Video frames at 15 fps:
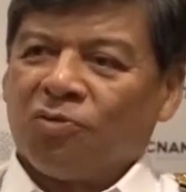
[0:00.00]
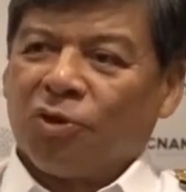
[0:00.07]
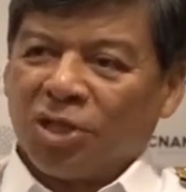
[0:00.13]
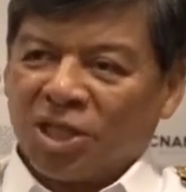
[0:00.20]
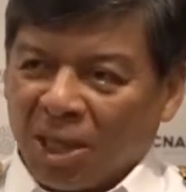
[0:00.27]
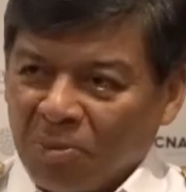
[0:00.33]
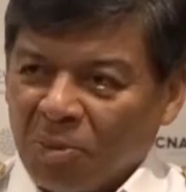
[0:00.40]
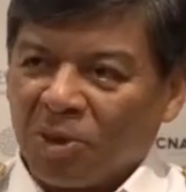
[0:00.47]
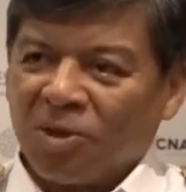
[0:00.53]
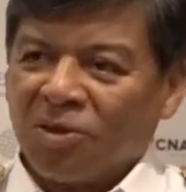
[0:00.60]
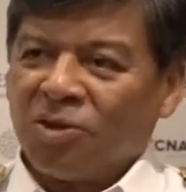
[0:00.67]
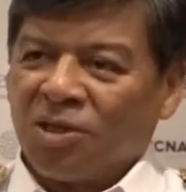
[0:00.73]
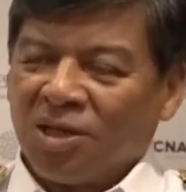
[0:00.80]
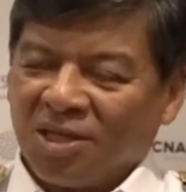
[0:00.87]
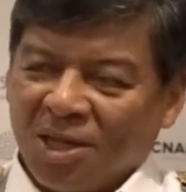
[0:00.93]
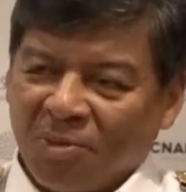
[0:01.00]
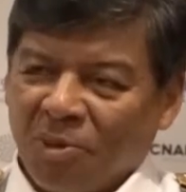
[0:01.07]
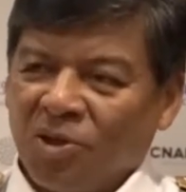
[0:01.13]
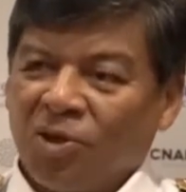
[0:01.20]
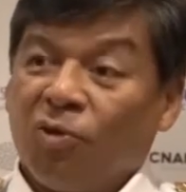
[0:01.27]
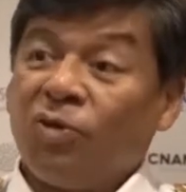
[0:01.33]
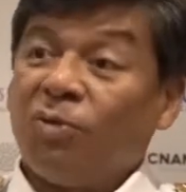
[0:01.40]
For example,
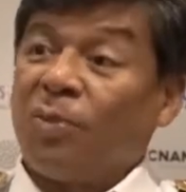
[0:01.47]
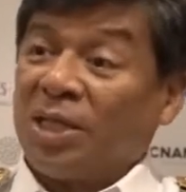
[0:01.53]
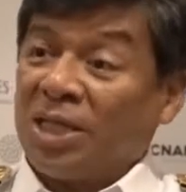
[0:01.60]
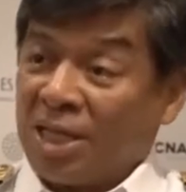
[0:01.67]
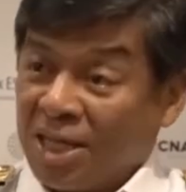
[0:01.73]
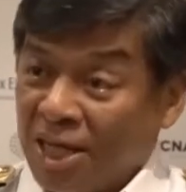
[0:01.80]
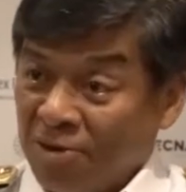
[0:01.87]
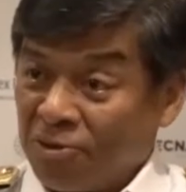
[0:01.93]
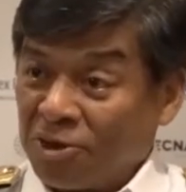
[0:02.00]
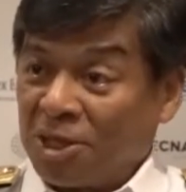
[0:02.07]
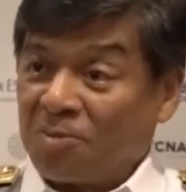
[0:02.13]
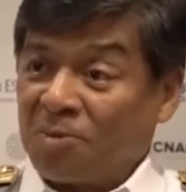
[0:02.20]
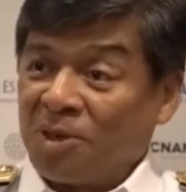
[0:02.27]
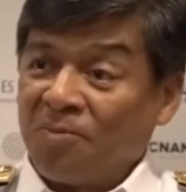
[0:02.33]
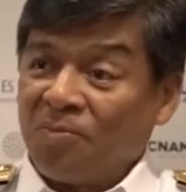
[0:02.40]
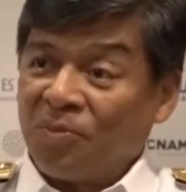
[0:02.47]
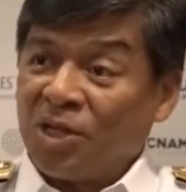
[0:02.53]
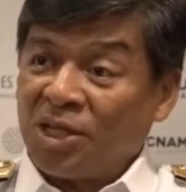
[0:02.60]
with the budget cut, for example,